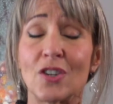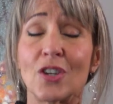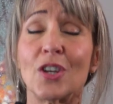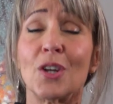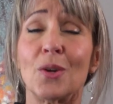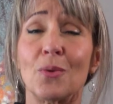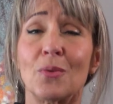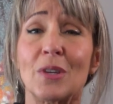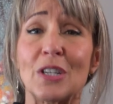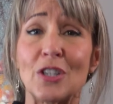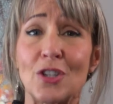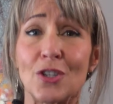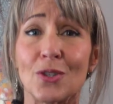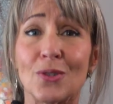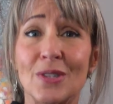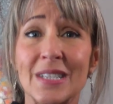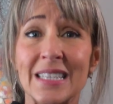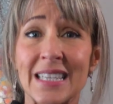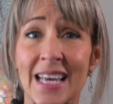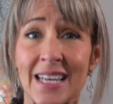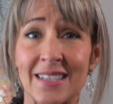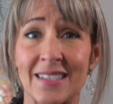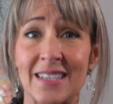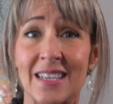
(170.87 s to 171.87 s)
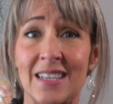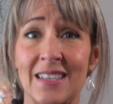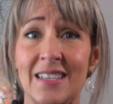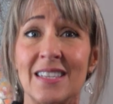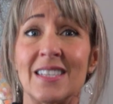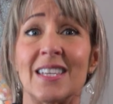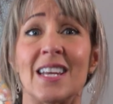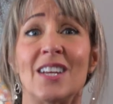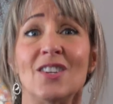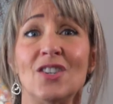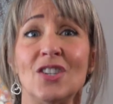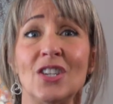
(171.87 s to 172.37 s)
You're going to reduce that
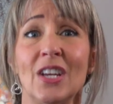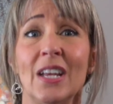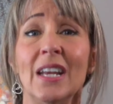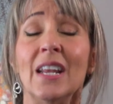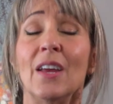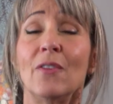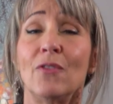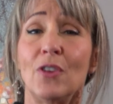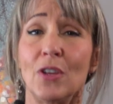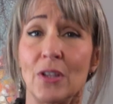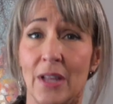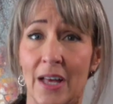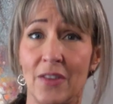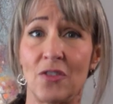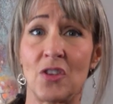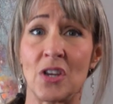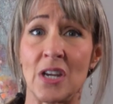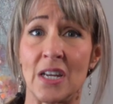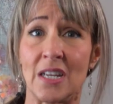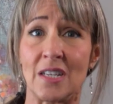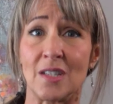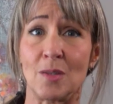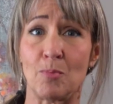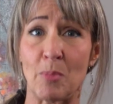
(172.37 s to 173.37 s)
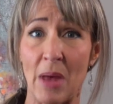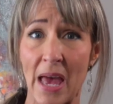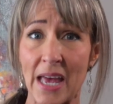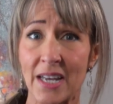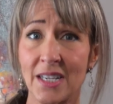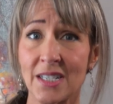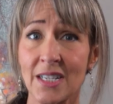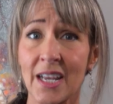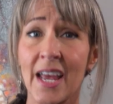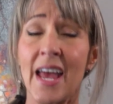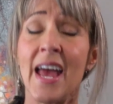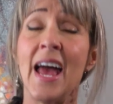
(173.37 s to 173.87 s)
sensation if you let the knees
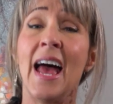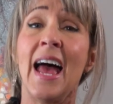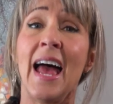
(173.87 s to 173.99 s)
bend,